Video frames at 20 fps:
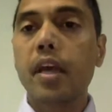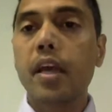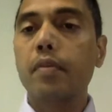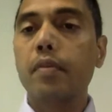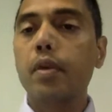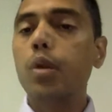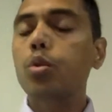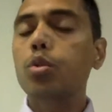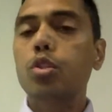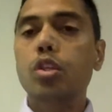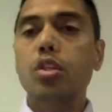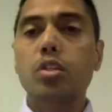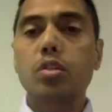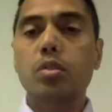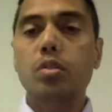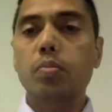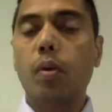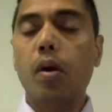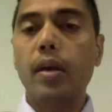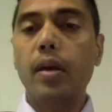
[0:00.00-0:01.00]
We use just a
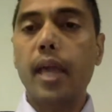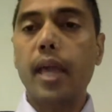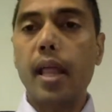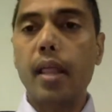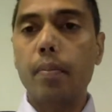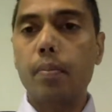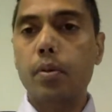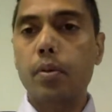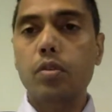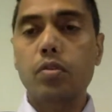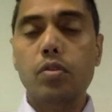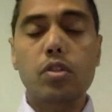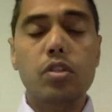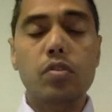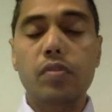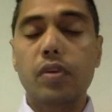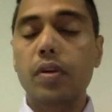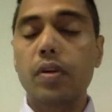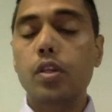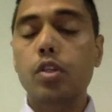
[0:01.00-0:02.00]
small calipers, which
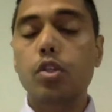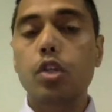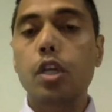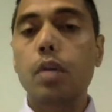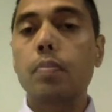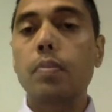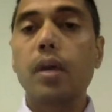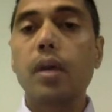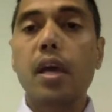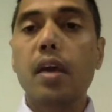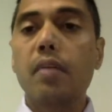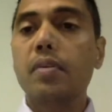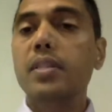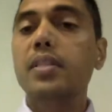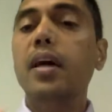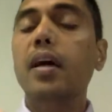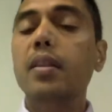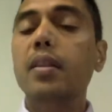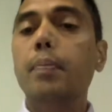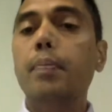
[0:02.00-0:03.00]
is very cheap. We
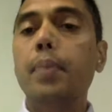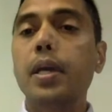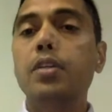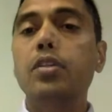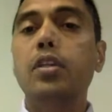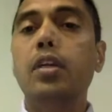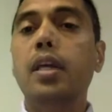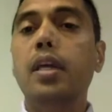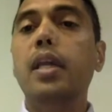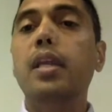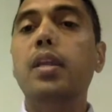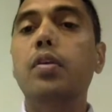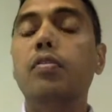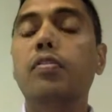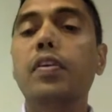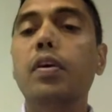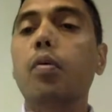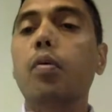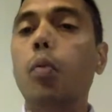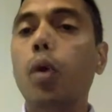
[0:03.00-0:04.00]
tell the patient, can you
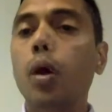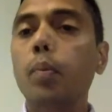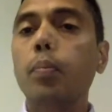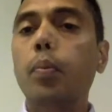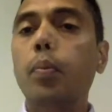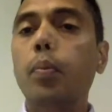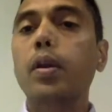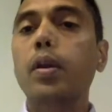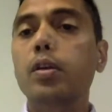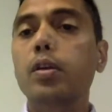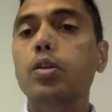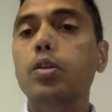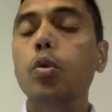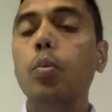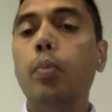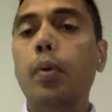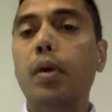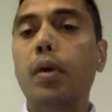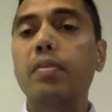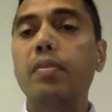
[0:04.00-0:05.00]
feel 1 point or
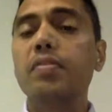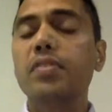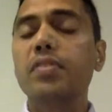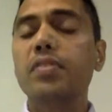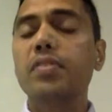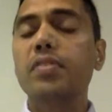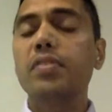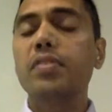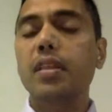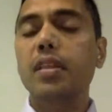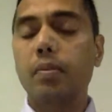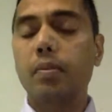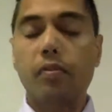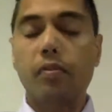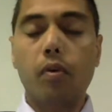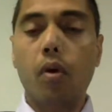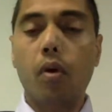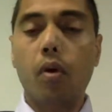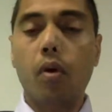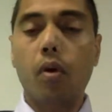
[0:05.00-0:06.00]
2 point? We've seen this
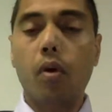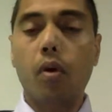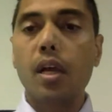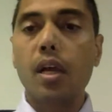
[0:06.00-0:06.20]
before.